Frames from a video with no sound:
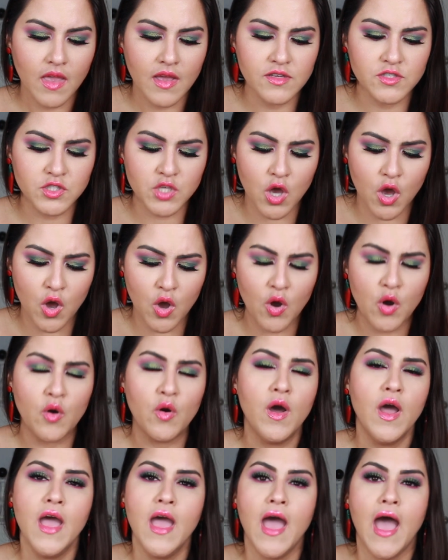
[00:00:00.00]

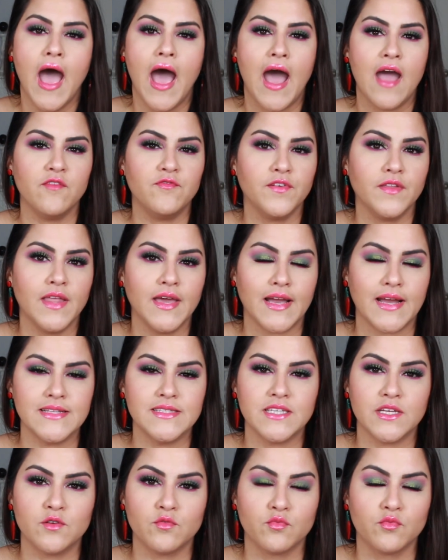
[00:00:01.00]
So I feel like I
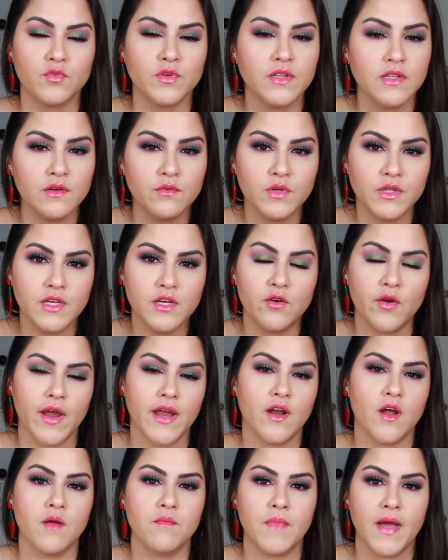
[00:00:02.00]
did really, really
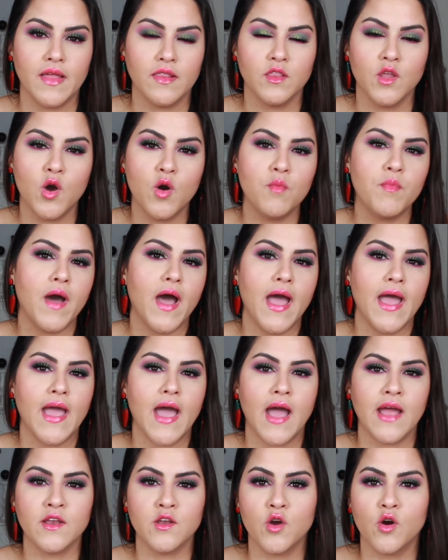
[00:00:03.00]
great on my low buy.
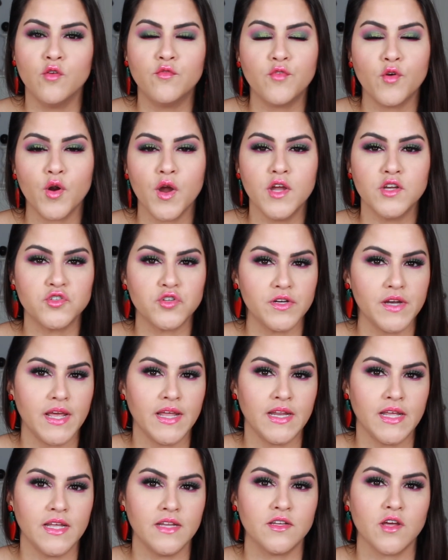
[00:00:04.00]
I know
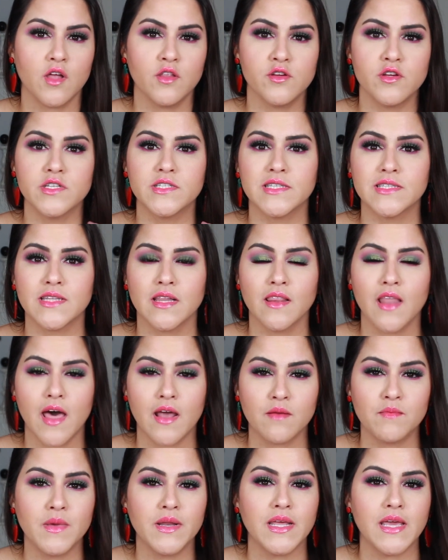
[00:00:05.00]
$488 is a
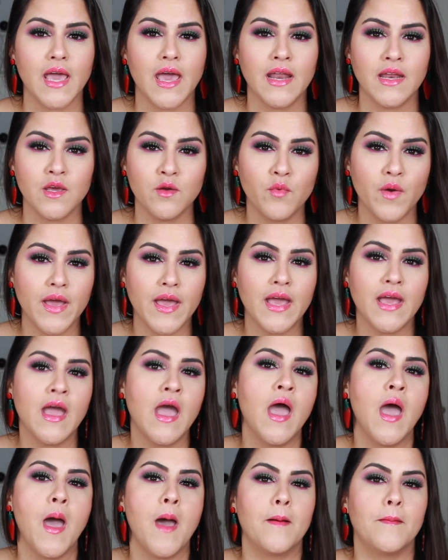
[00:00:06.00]
lot of money
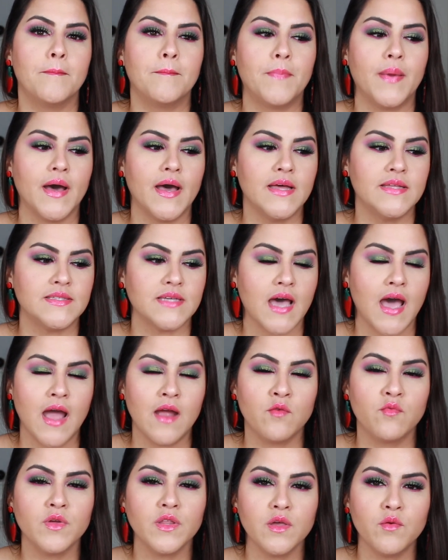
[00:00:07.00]
anyway, but
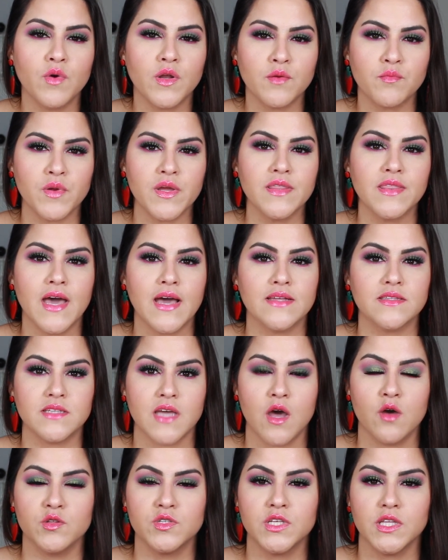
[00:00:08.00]
I really want to bring that
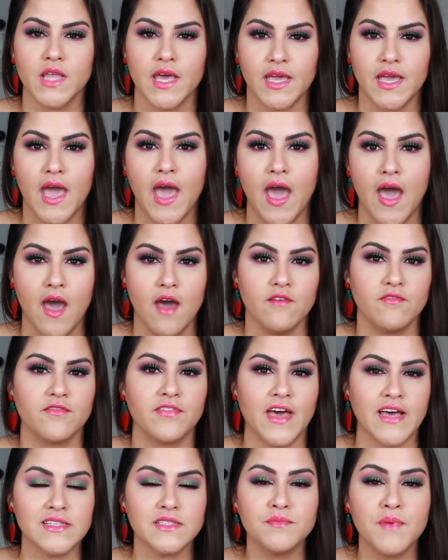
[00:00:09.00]
down to like half.
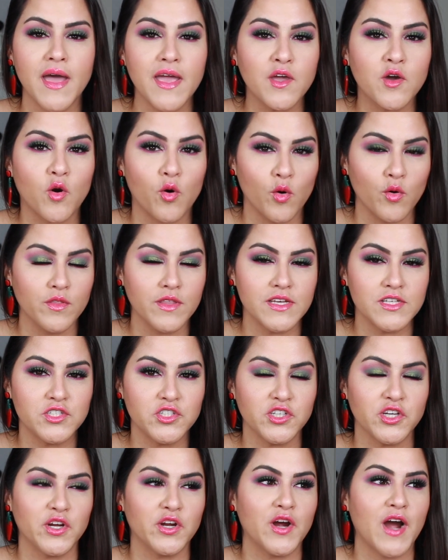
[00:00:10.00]
That's my goal
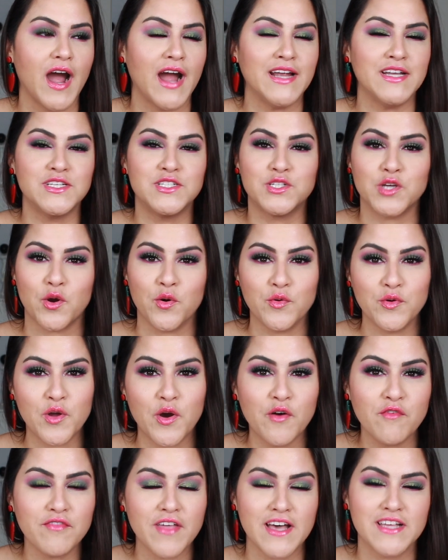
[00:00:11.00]
this year. I don't
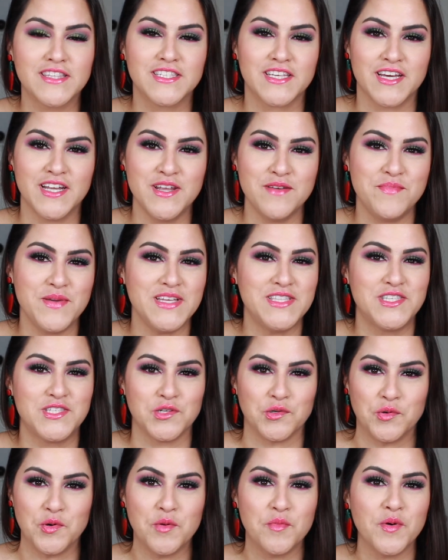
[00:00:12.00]
know if that's going to be
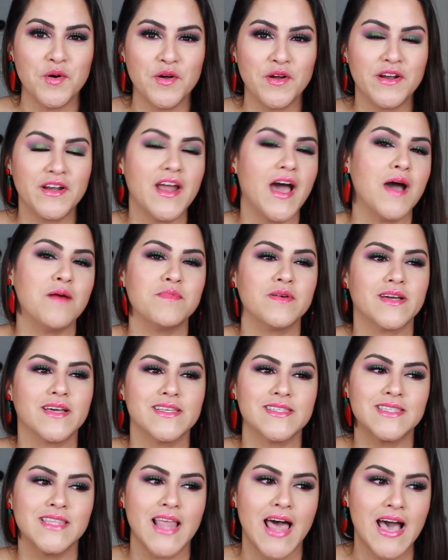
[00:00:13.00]
doable or not,
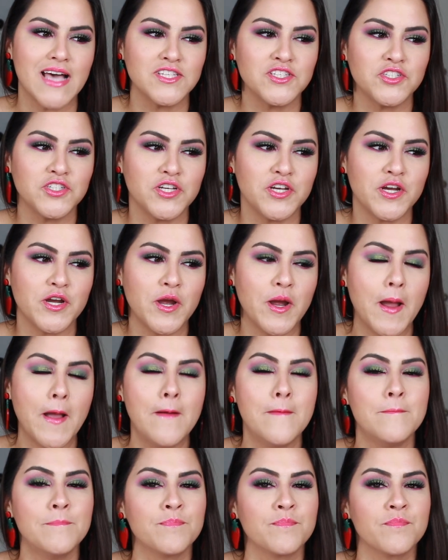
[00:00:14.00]
because last year